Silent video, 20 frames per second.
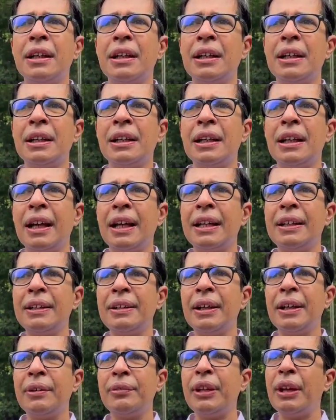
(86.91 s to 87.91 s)
Uh, and
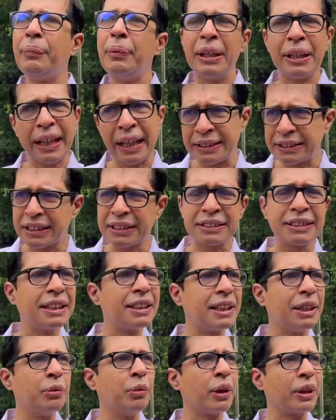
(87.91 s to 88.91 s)
uh, we have been
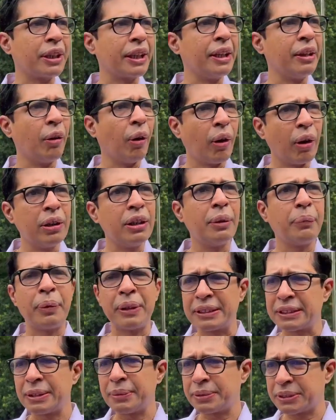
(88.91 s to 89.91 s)
consistently working on the
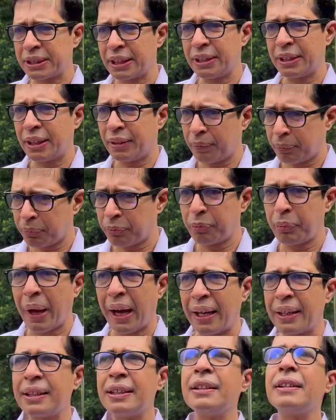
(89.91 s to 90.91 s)
perception
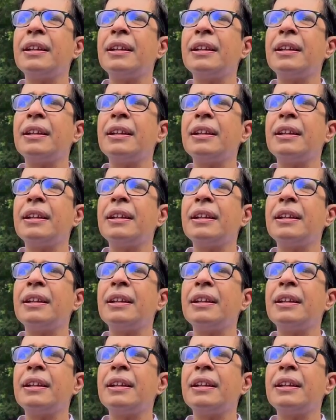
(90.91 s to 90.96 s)
path.